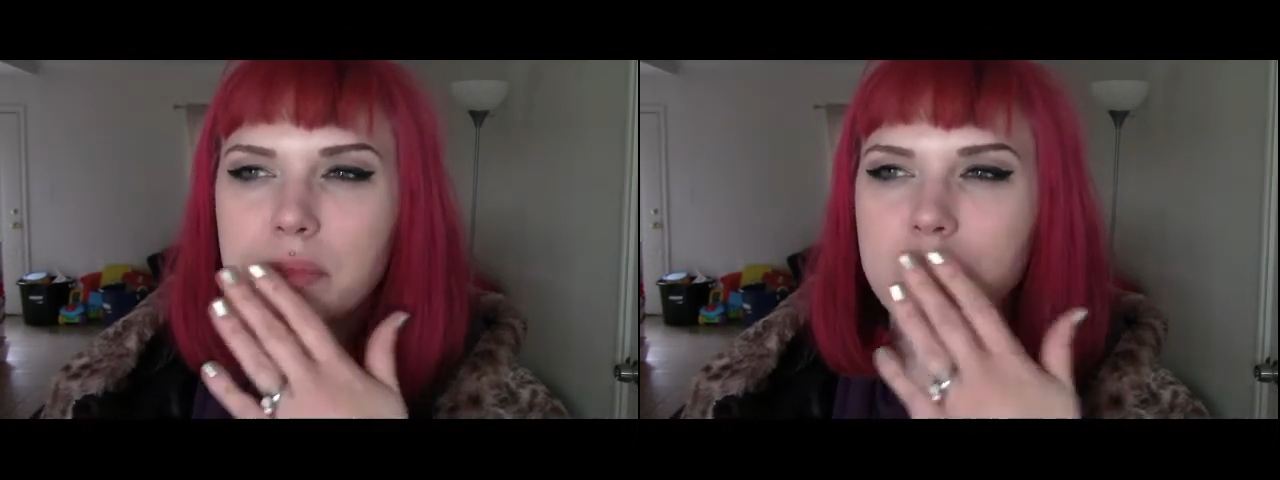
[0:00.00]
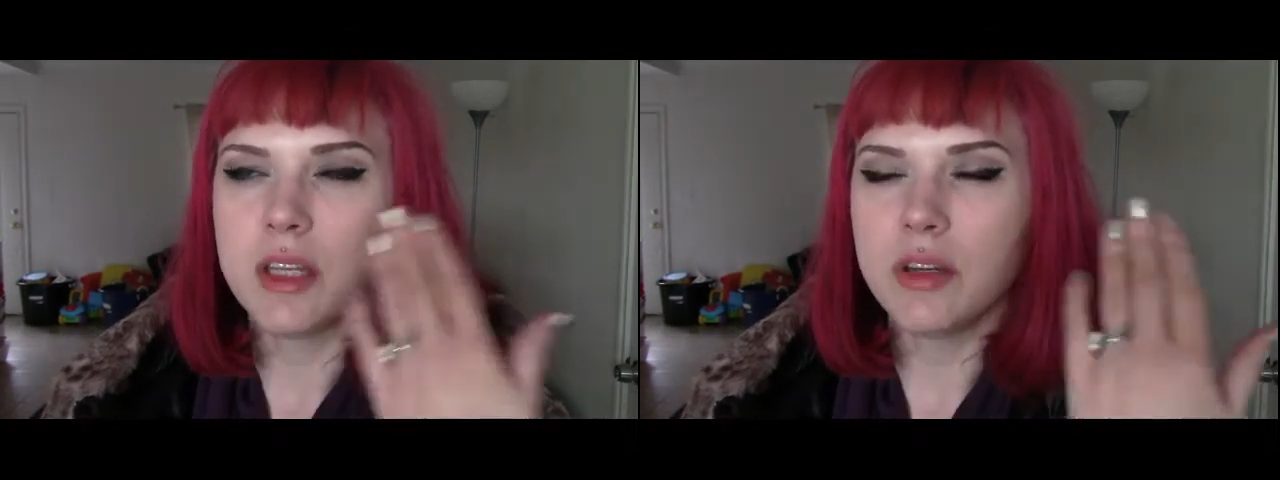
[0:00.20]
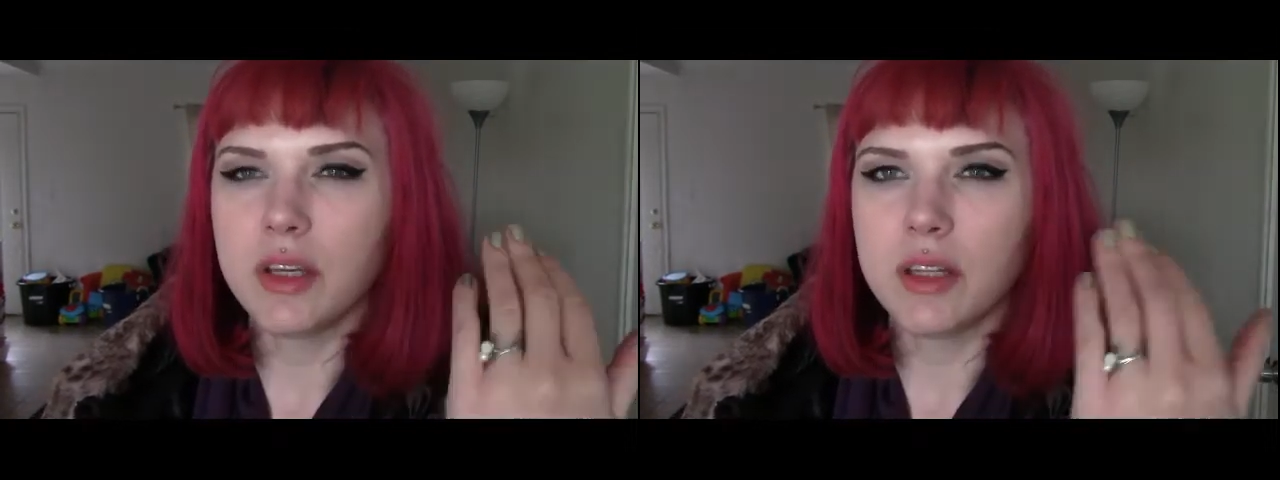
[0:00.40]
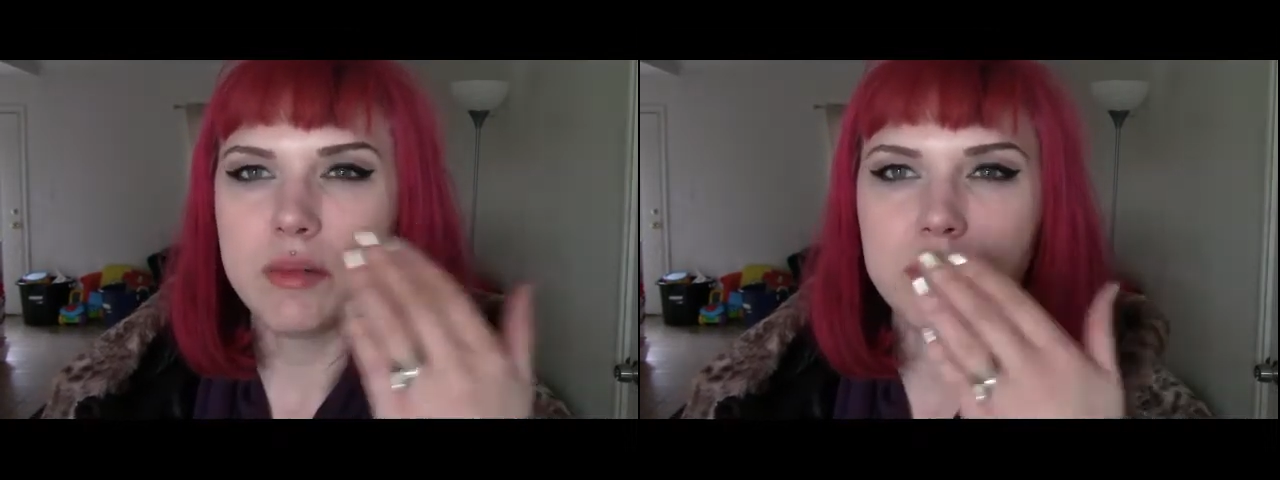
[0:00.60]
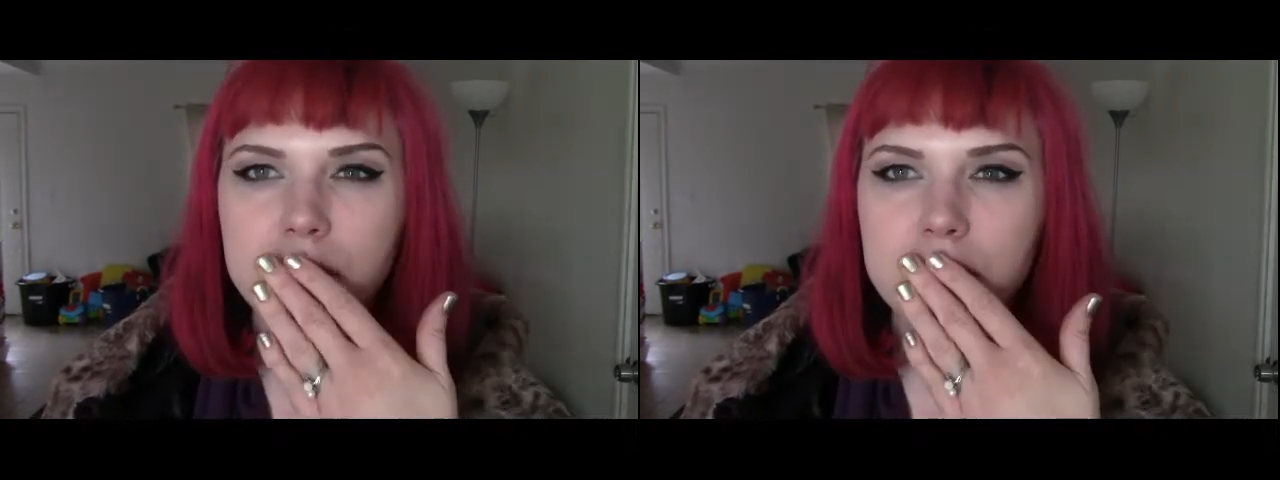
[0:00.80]
then you
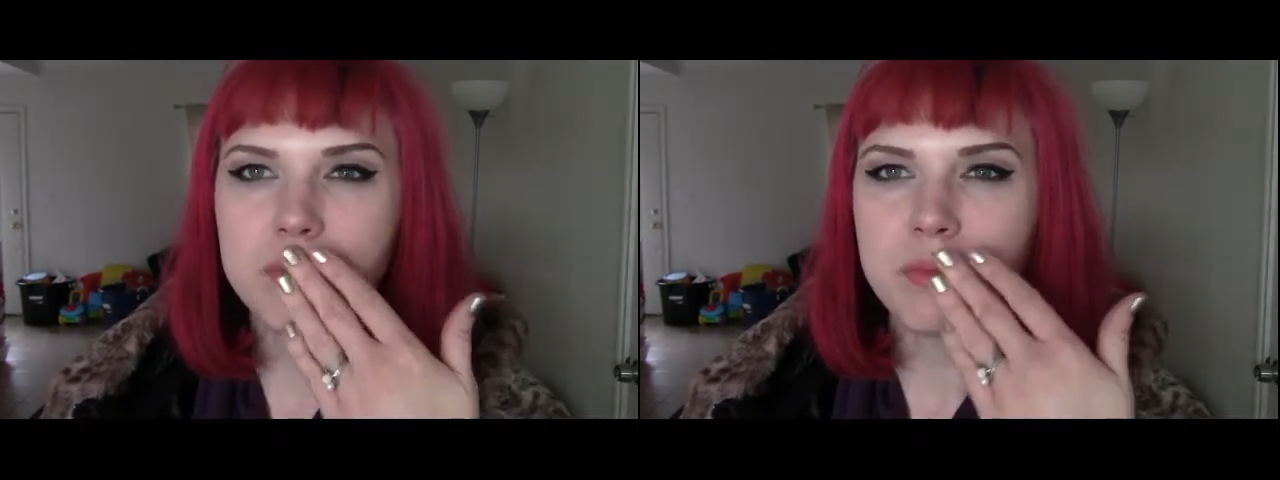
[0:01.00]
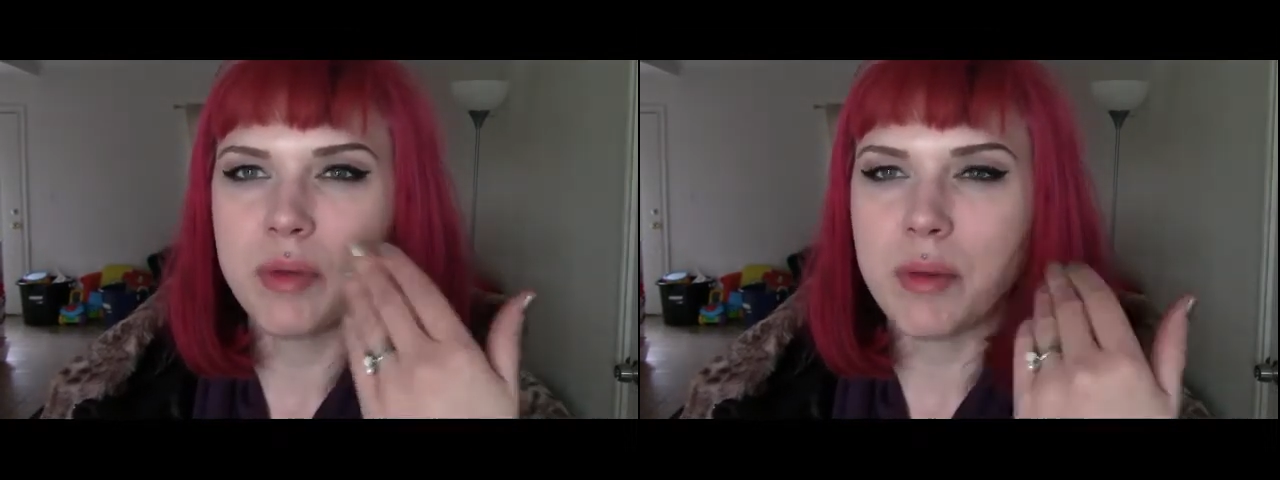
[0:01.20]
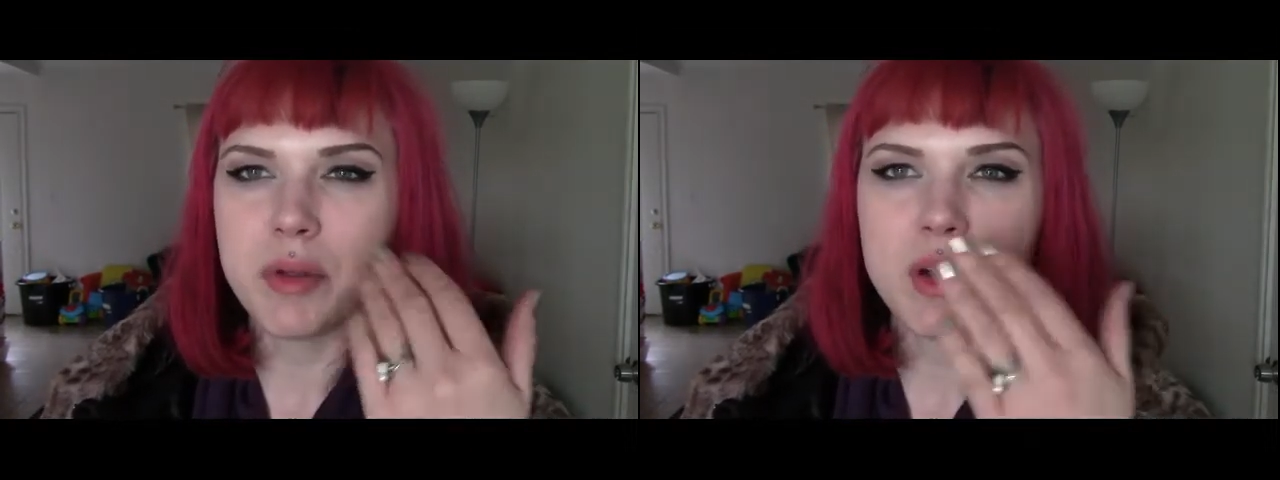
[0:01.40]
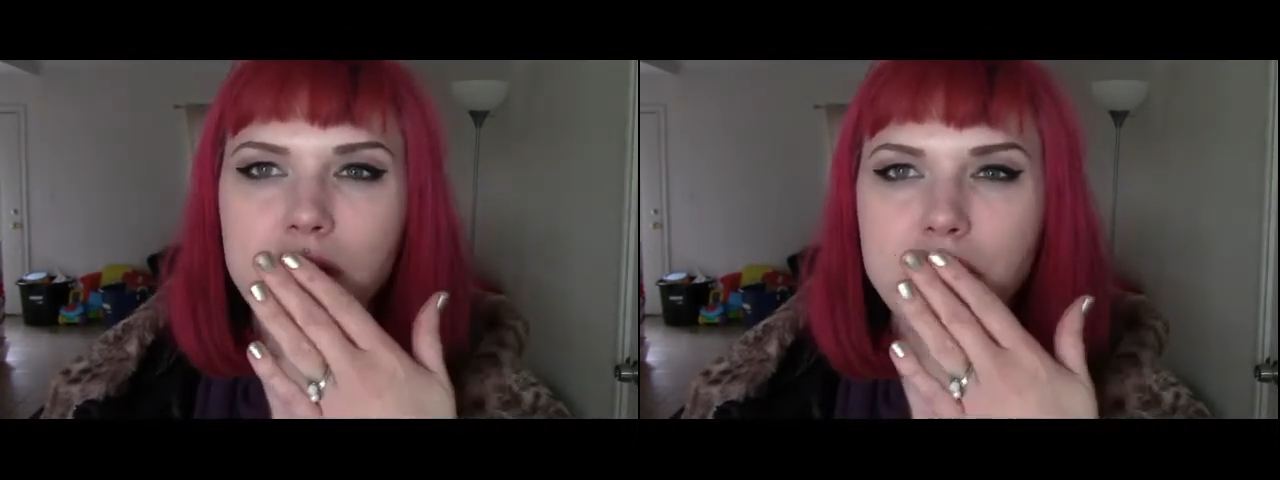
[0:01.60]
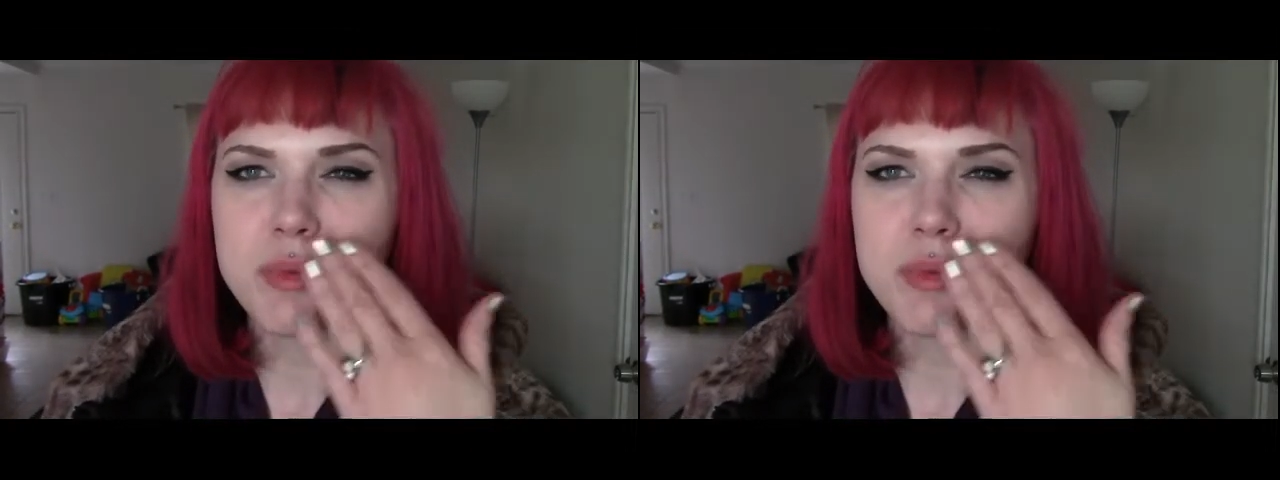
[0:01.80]
can wipe it off or